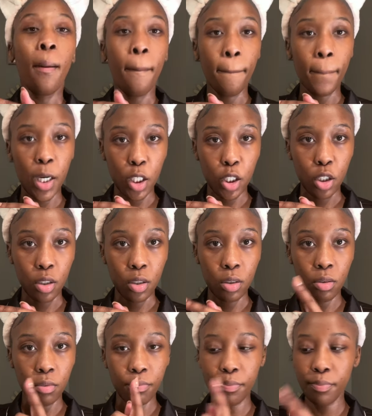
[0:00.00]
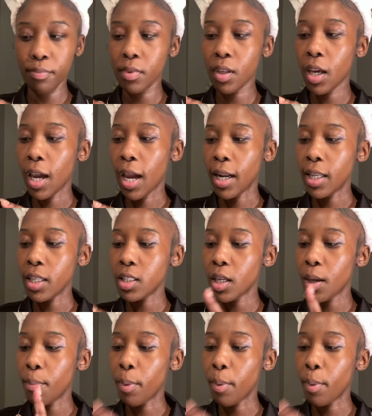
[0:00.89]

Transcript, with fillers: Marshall's and it's a